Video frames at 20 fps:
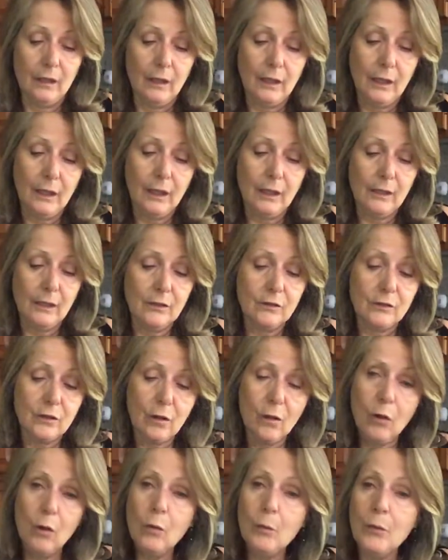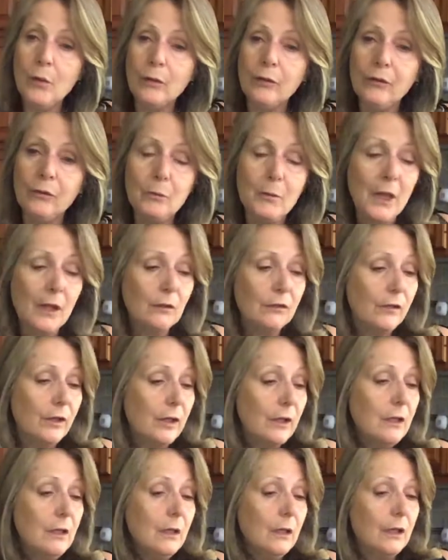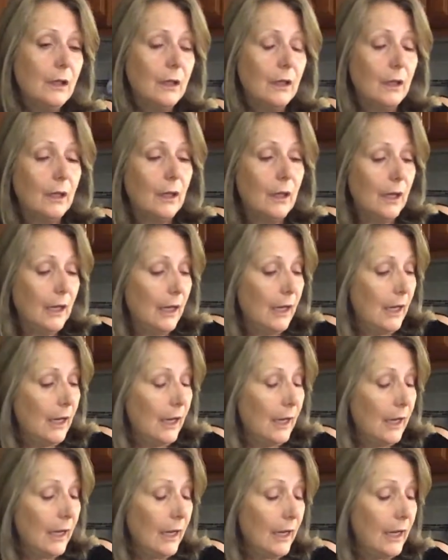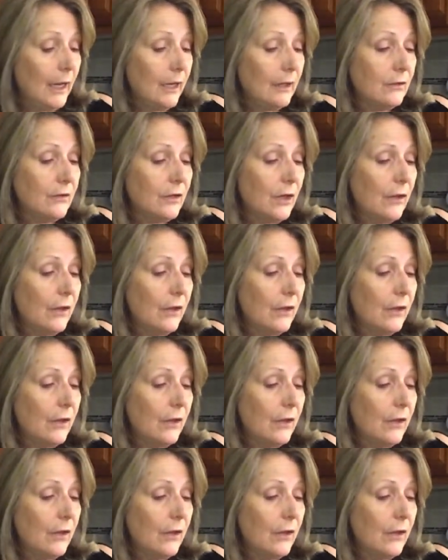And it's almost melted. And